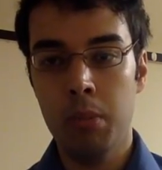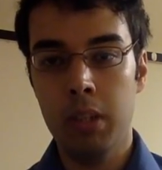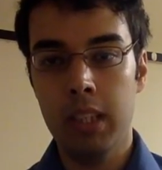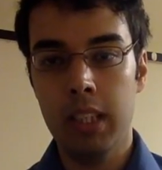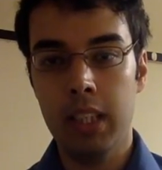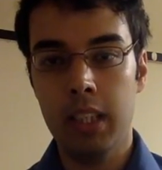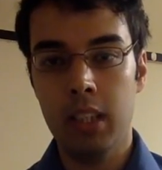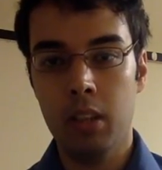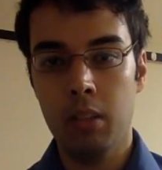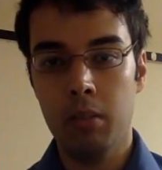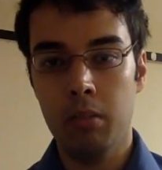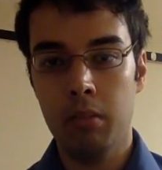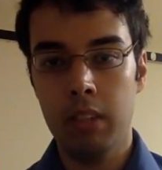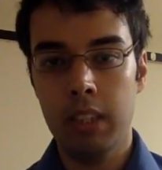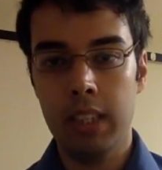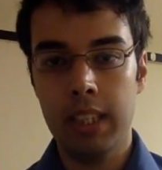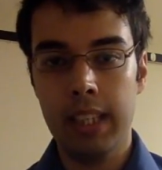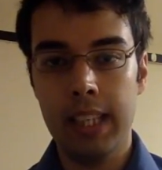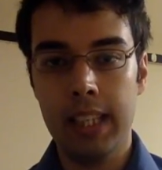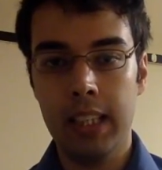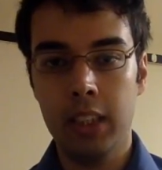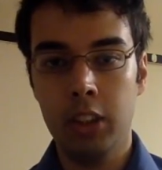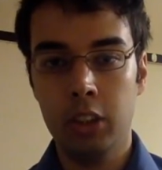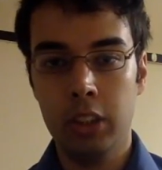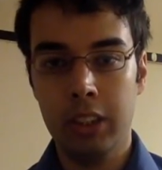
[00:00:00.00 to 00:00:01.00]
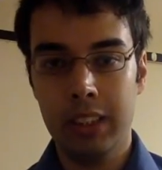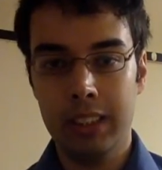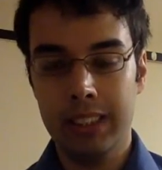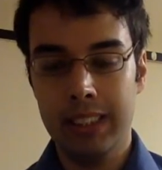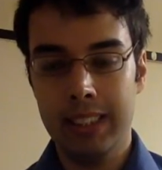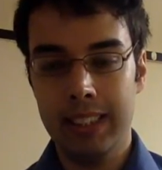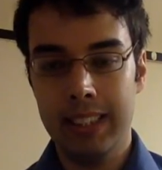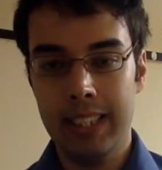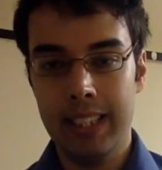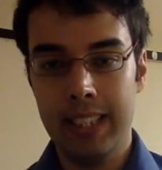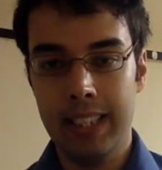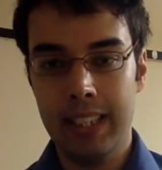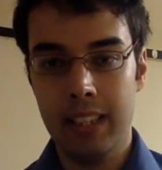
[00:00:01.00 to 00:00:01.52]
and they're not really
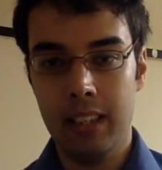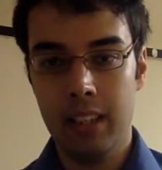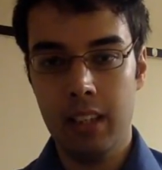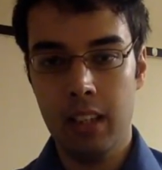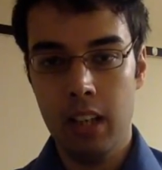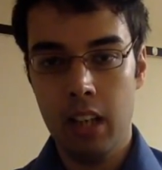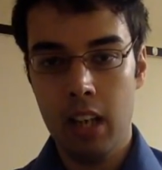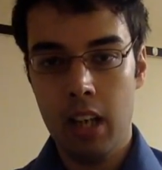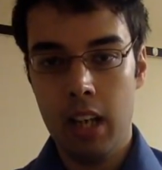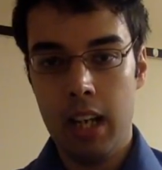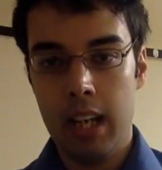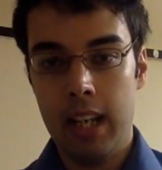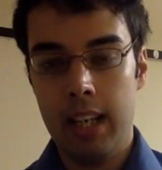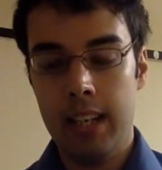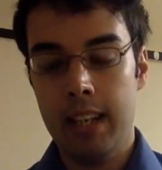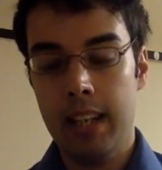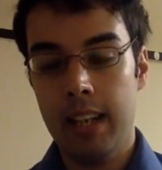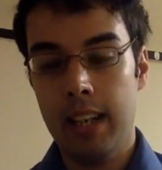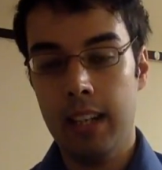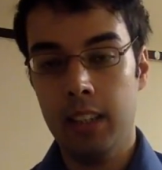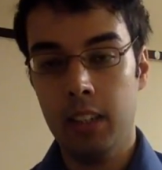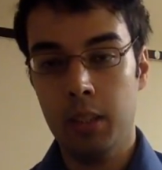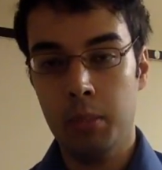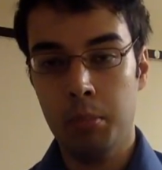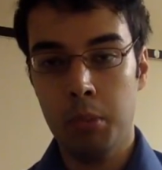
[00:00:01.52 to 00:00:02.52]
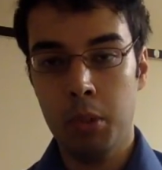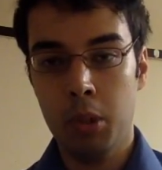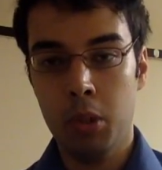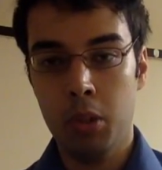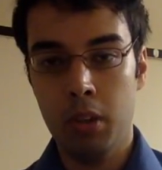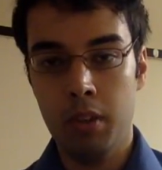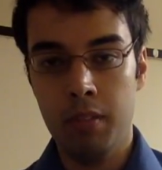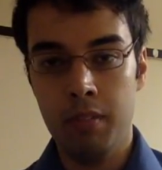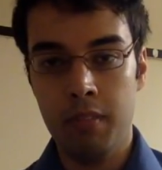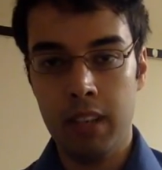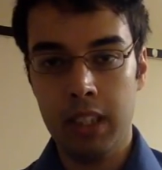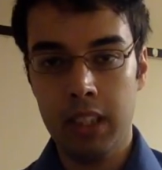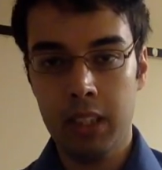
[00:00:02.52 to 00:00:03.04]
interested in it as a pure
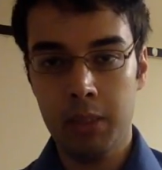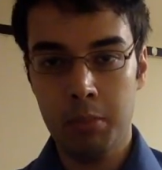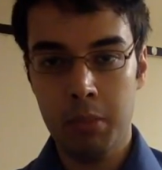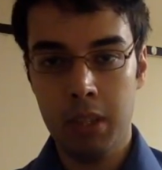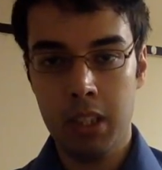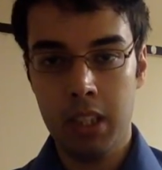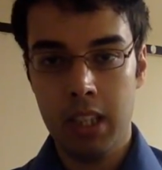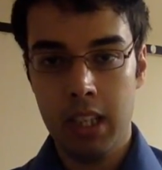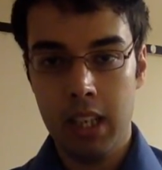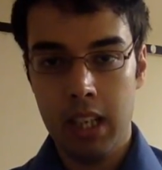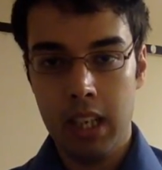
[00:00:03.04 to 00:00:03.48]
investment,